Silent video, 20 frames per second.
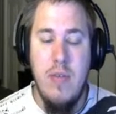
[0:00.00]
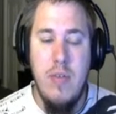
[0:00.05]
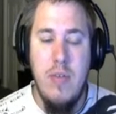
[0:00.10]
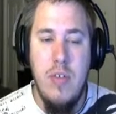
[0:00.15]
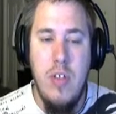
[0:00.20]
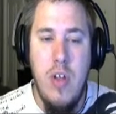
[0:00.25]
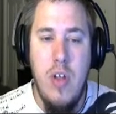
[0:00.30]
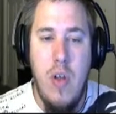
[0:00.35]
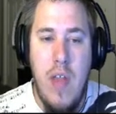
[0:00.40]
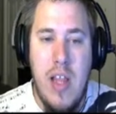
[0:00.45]

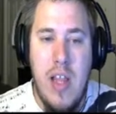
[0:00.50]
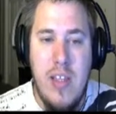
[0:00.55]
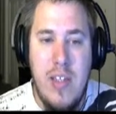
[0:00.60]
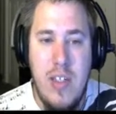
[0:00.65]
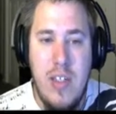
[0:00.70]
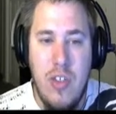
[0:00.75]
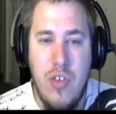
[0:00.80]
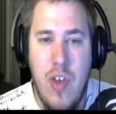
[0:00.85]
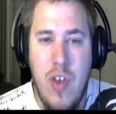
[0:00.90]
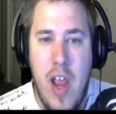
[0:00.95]
That
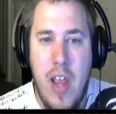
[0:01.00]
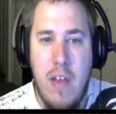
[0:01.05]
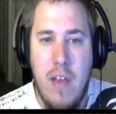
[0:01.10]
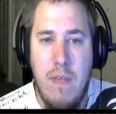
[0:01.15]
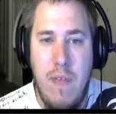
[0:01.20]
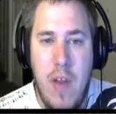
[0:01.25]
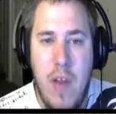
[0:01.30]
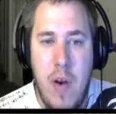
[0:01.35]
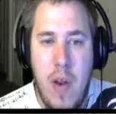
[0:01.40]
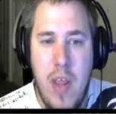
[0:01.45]
steel dragon
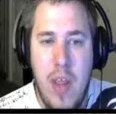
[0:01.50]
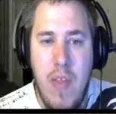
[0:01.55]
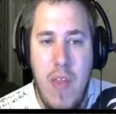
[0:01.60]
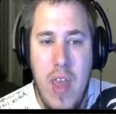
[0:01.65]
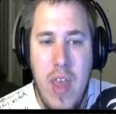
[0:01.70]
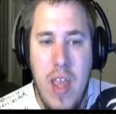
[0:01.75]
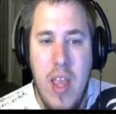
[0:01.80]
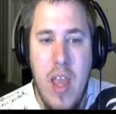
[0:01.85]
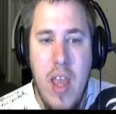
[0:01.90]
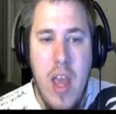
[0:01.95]
fairy
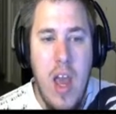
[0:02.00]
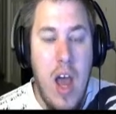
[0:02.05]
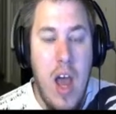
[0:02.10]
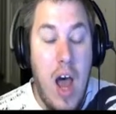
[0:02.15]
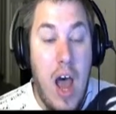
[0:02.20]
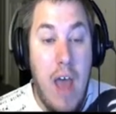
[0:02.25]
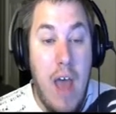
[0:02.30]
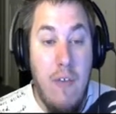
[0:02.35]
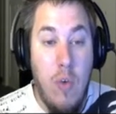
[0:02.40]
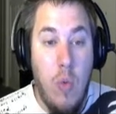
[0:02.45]
thing.
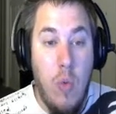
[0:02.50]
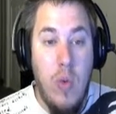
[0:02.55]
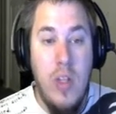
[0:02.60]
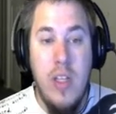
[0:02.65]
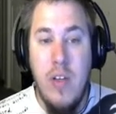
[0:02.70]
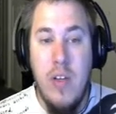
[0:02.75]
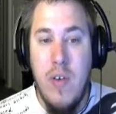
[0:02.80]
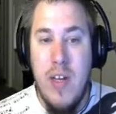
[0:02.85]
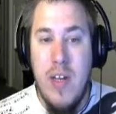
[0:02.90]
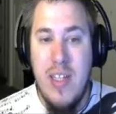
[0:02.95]
I have a really
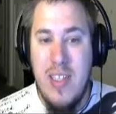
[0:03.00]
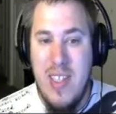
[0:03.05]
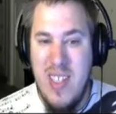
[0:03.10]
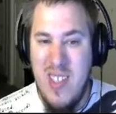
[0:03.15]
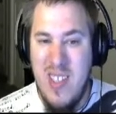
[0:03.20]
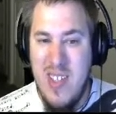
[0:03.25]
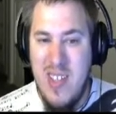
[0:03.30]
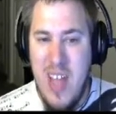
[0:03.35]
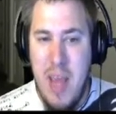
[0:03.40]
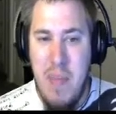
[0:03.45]
great steel
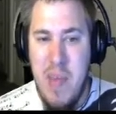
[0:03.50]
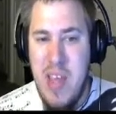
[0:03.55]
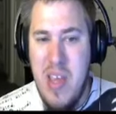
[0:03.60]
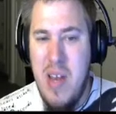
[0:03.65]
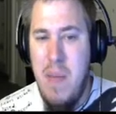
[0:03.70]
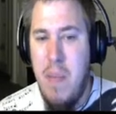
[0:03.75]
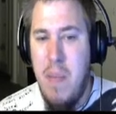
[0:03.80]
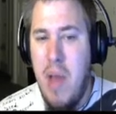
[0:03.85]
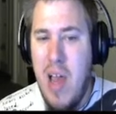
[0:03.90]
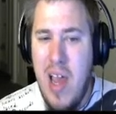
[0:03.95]
type
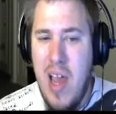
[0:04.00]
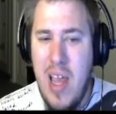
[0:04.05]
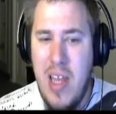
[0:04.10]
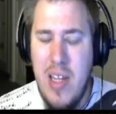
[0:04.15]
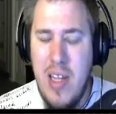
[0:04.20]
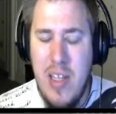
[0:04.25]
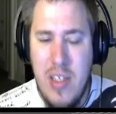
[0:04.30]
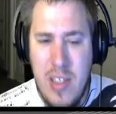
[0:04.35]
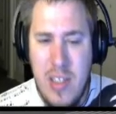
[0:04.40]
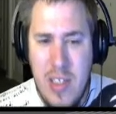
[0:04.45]
in mind.
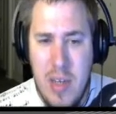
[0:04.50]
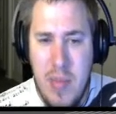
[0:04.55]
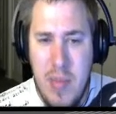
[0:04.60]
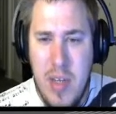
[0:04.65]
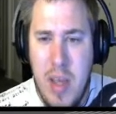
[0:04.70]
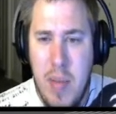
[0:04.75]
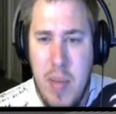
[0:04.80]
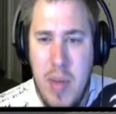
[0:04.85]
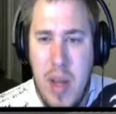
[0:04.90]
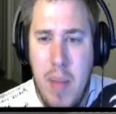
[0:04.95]
It's going to be
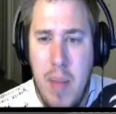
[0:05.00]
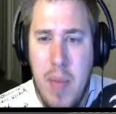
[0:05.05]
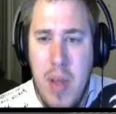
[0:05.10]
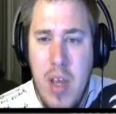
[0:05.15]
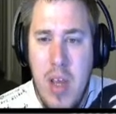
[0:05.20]
coming up.